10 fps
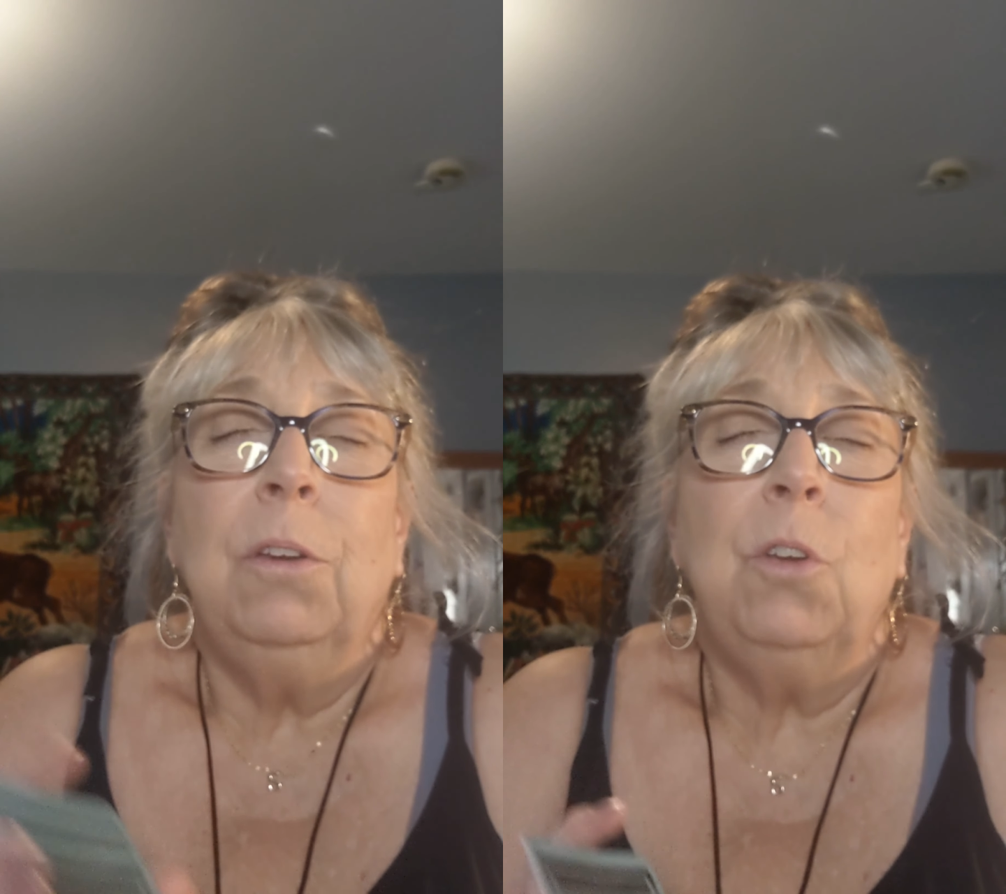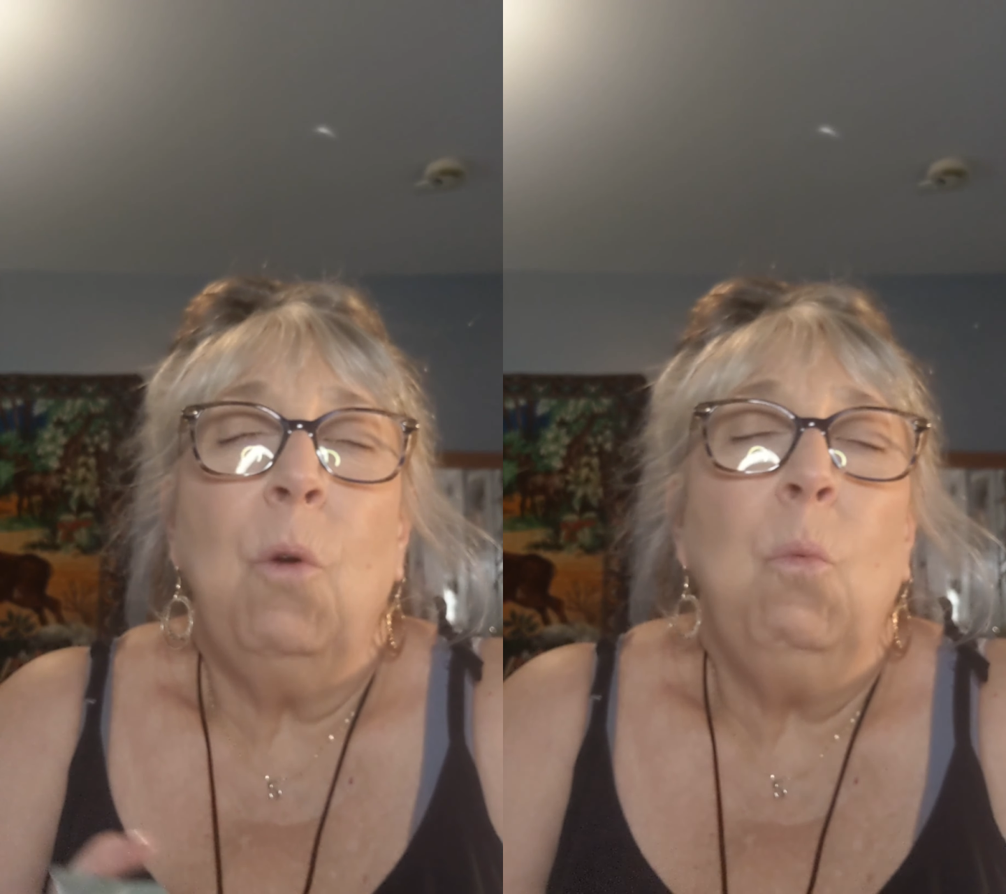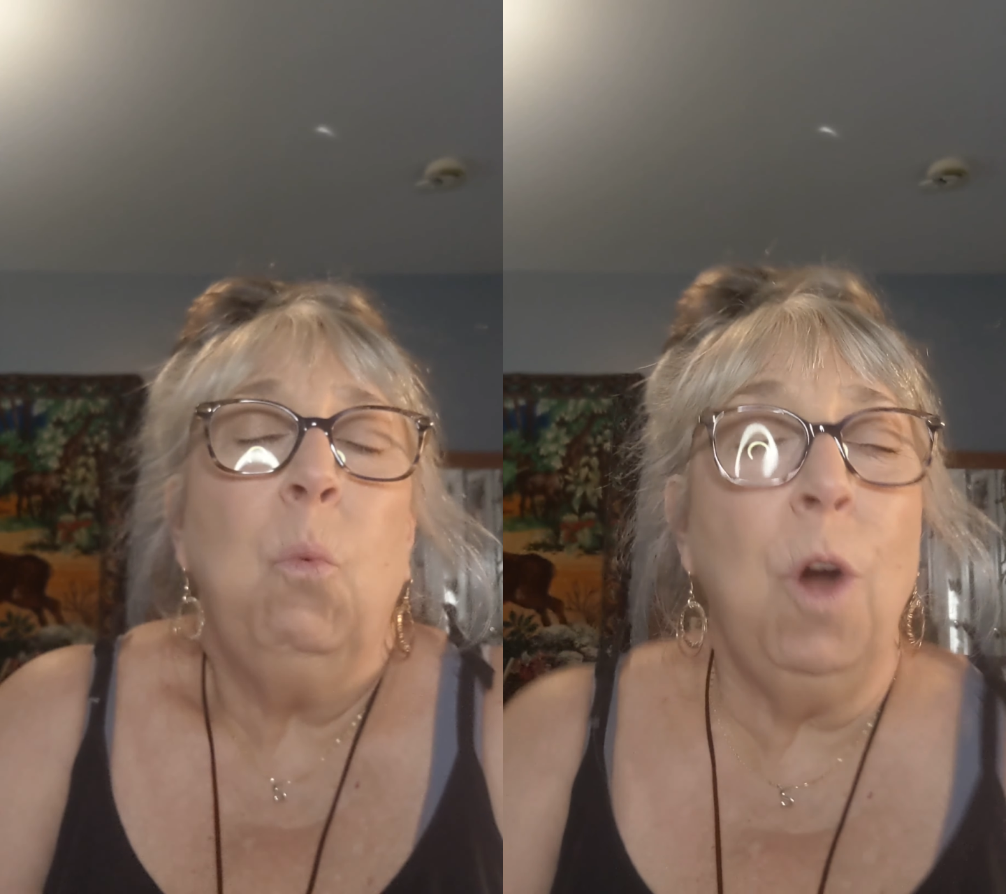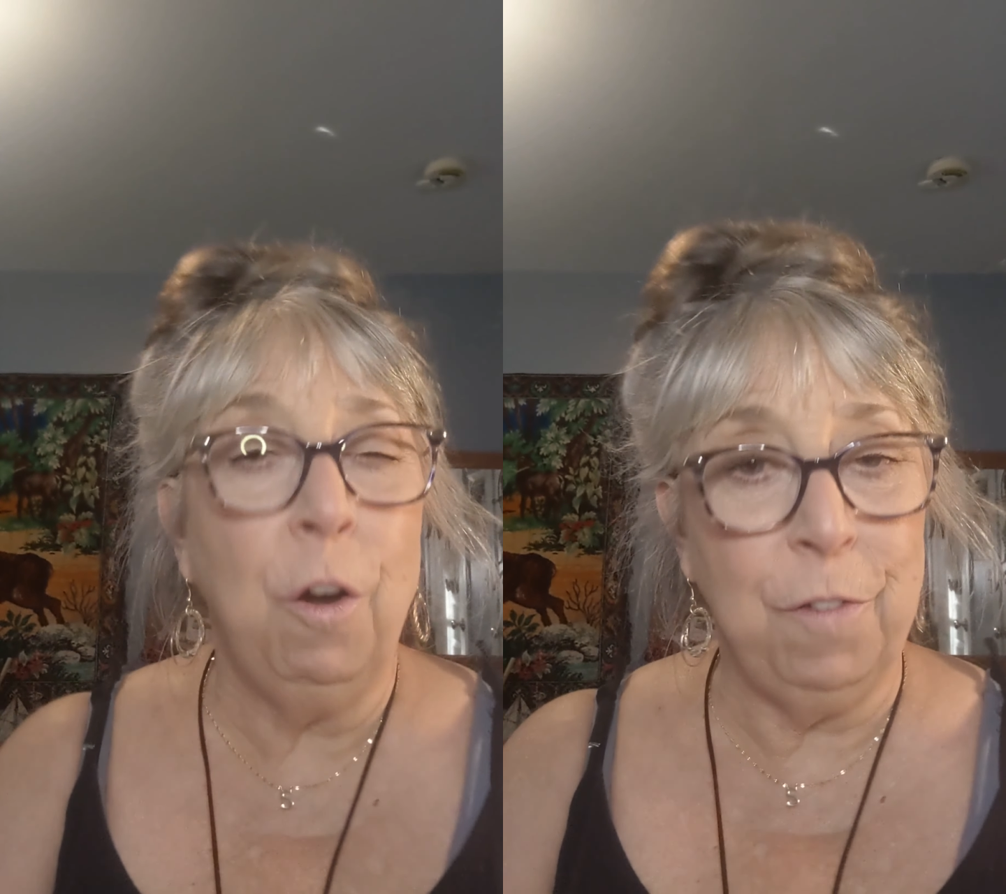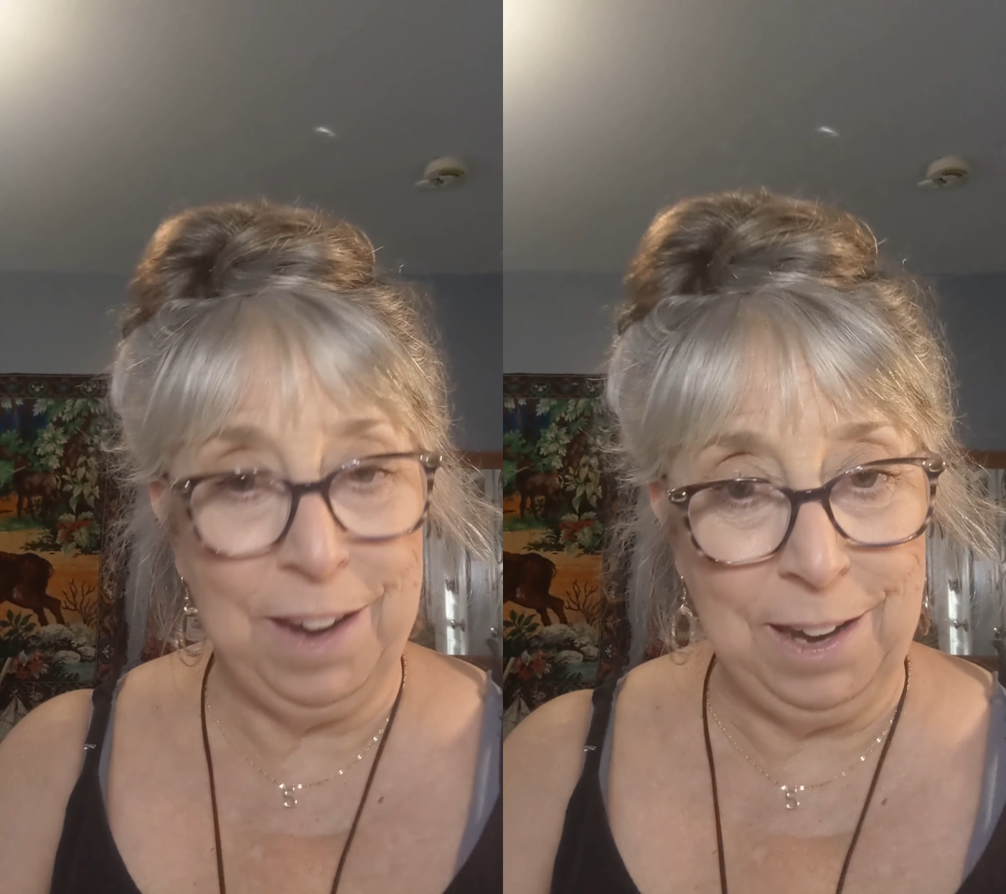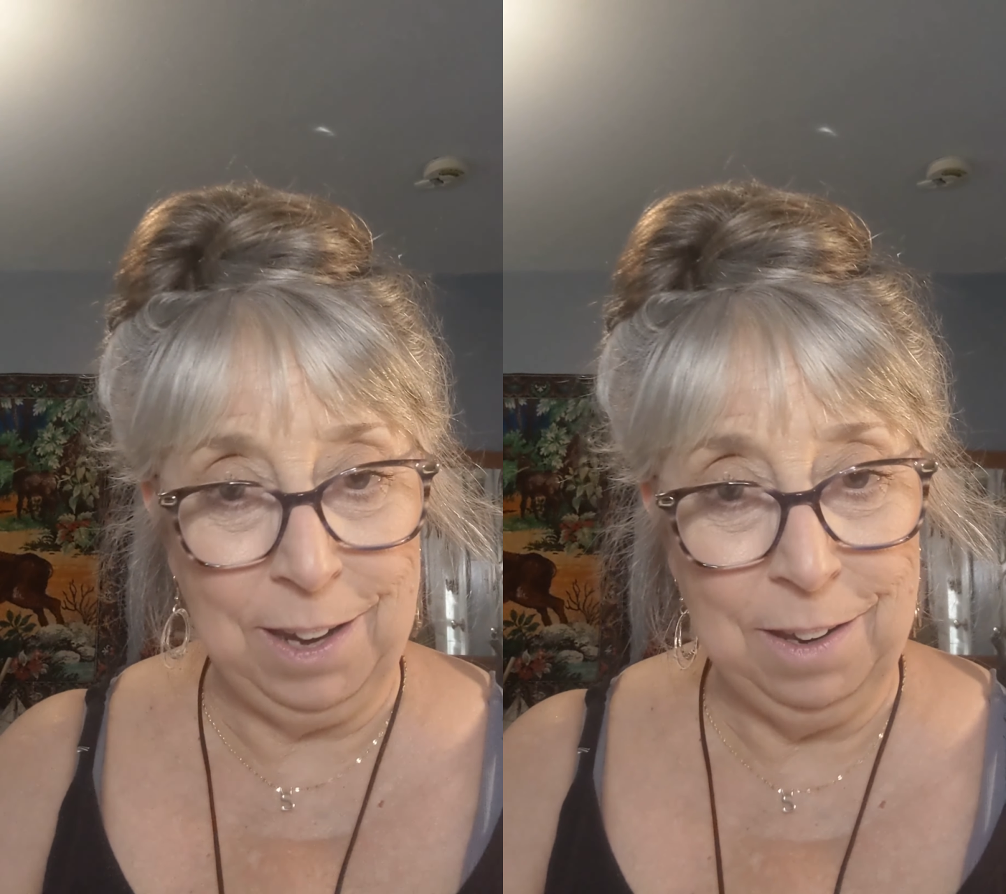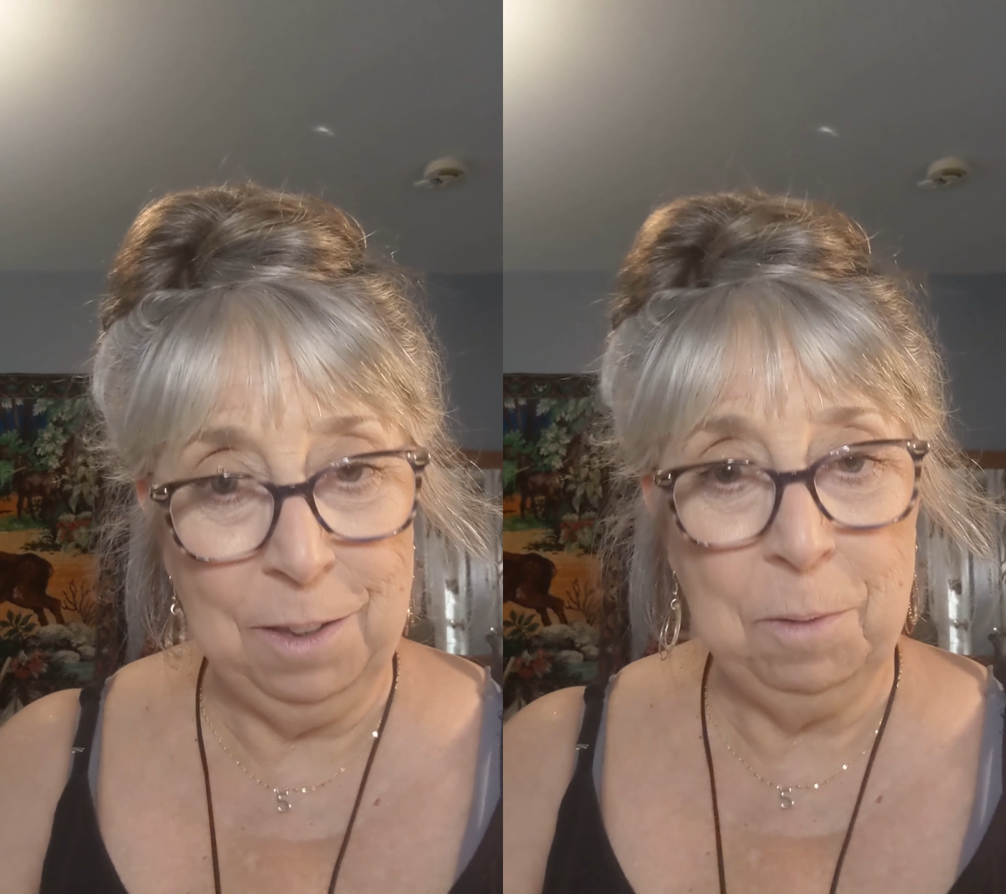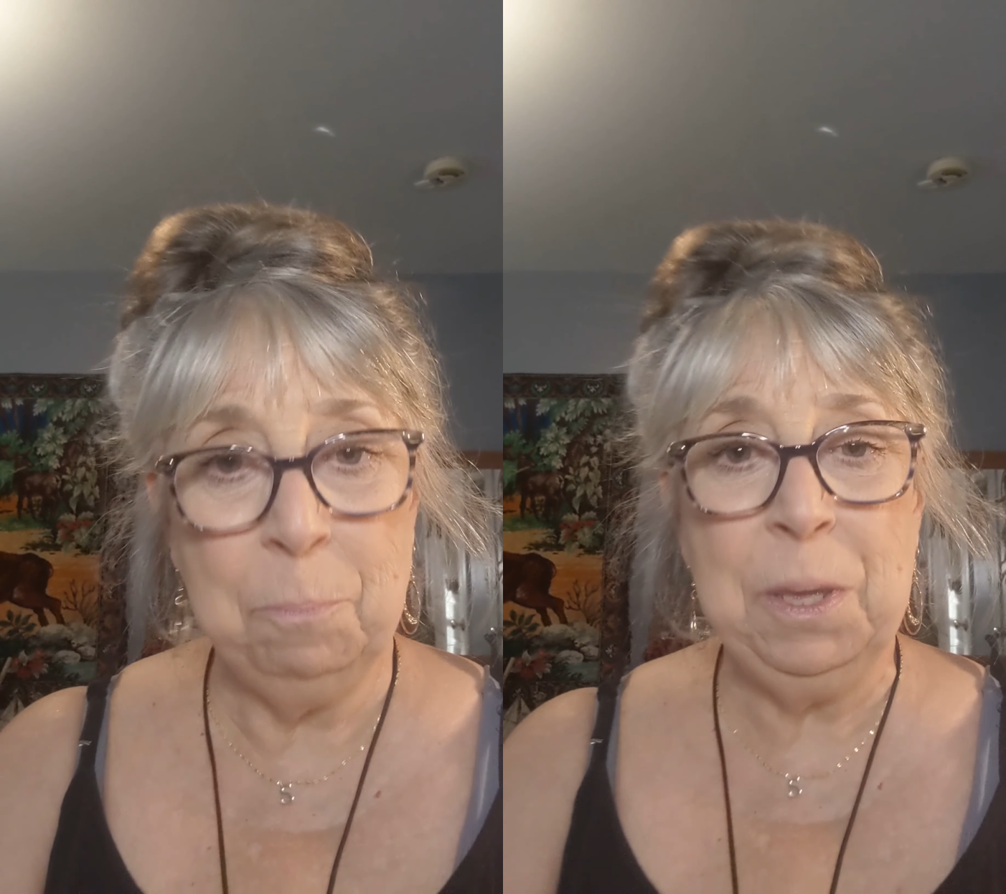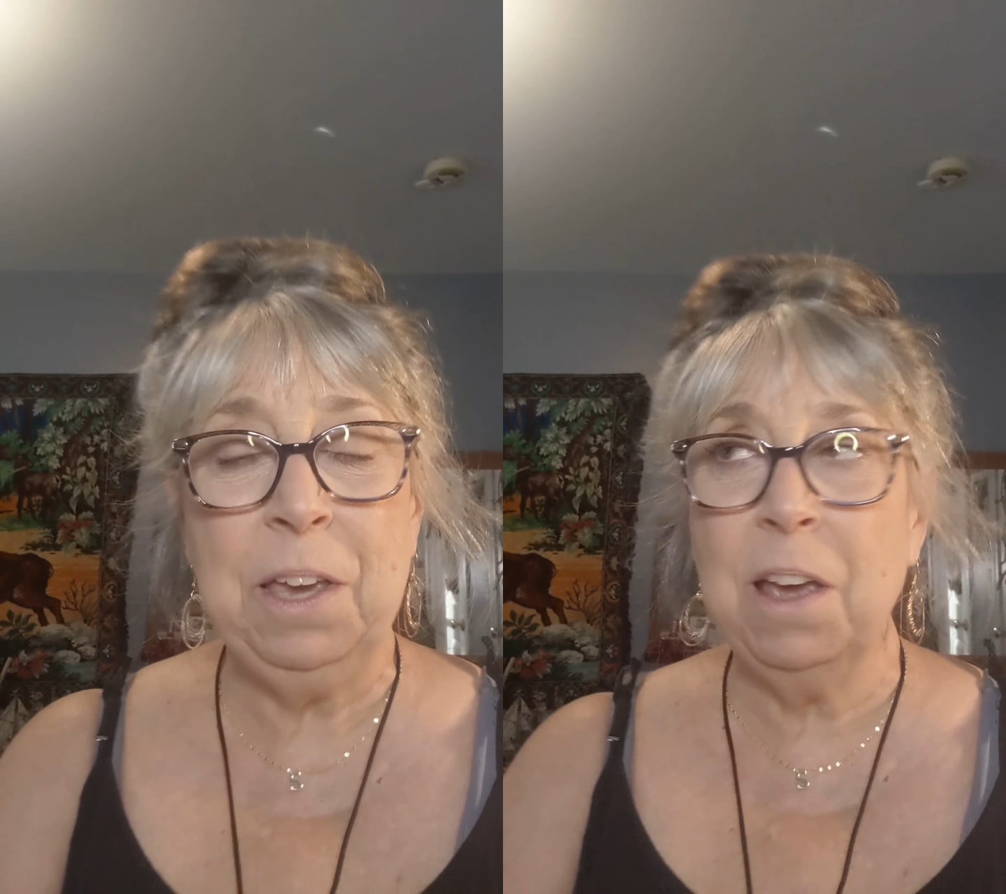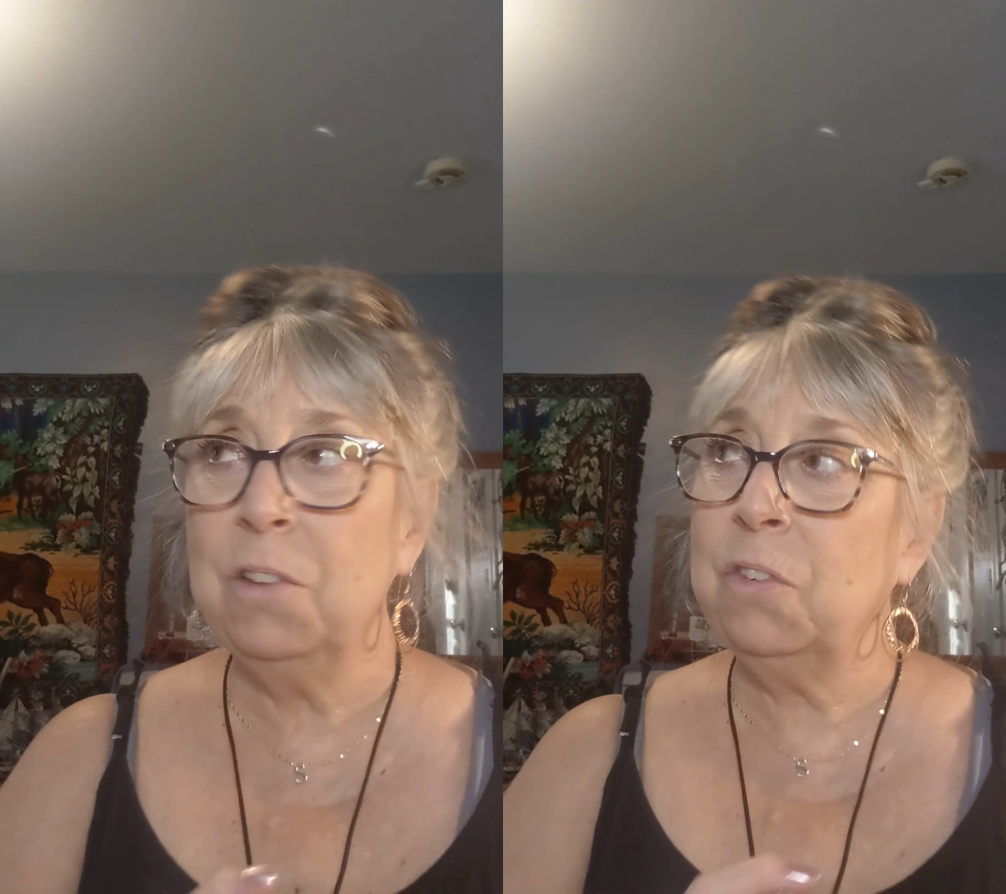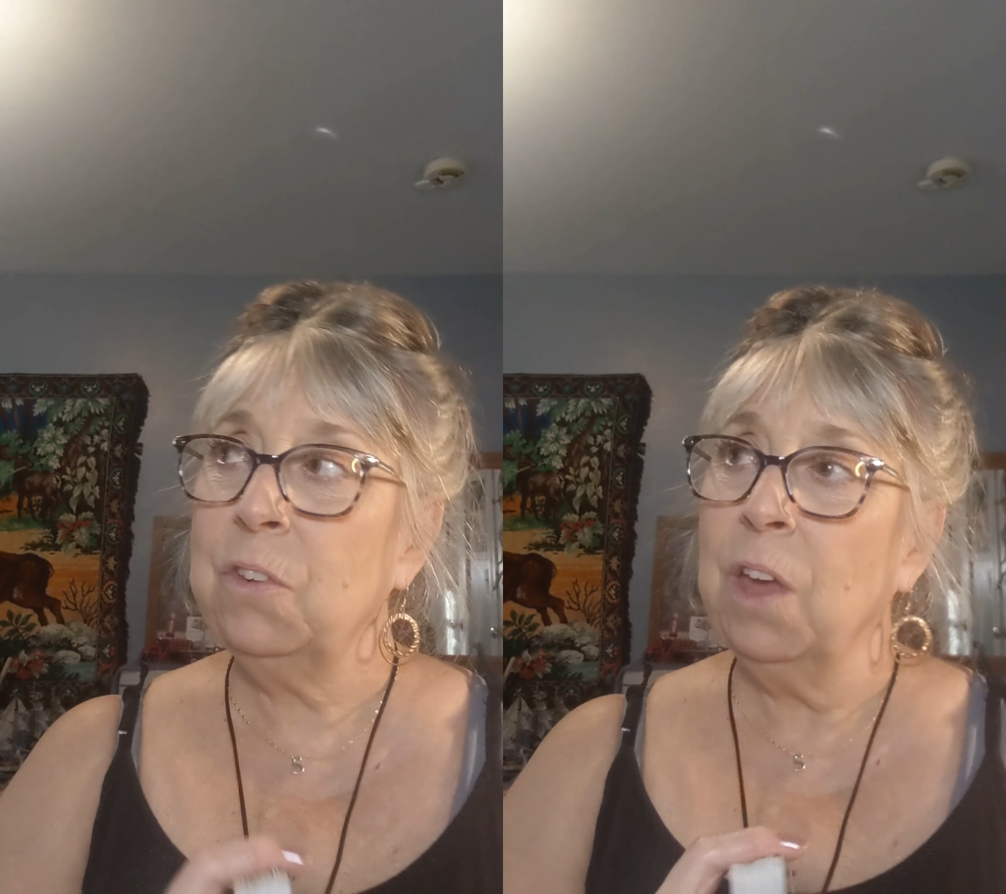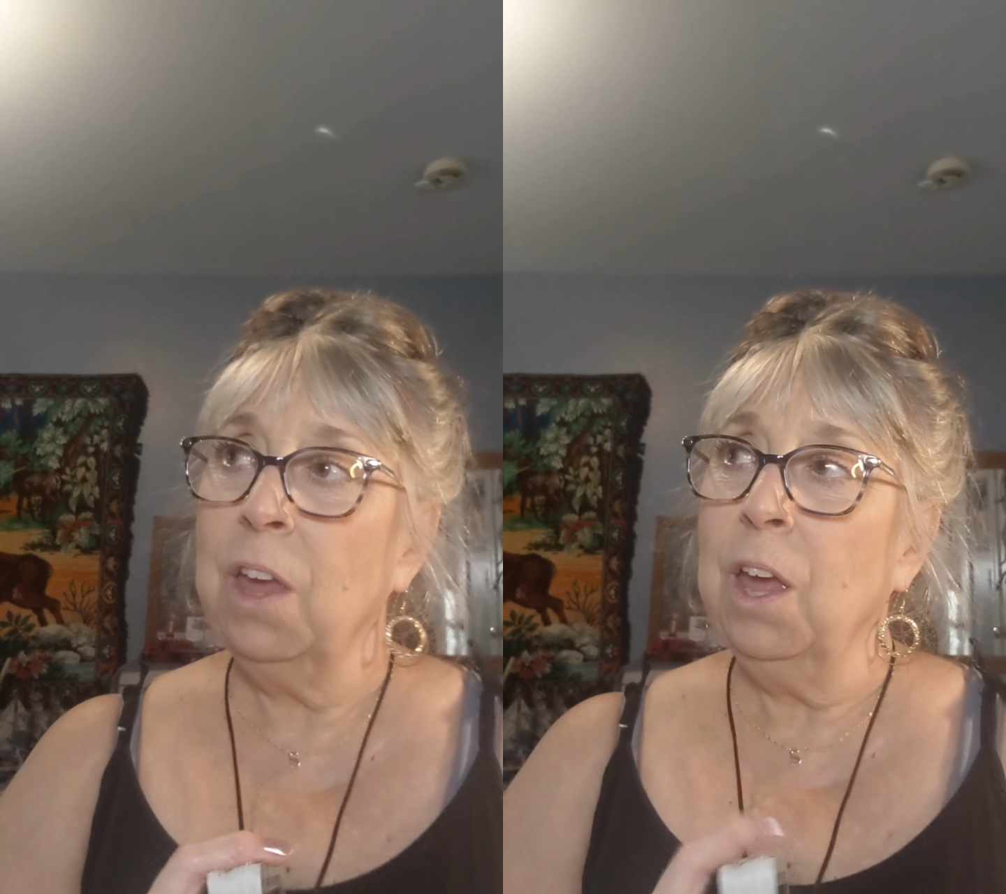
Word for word: don't worry because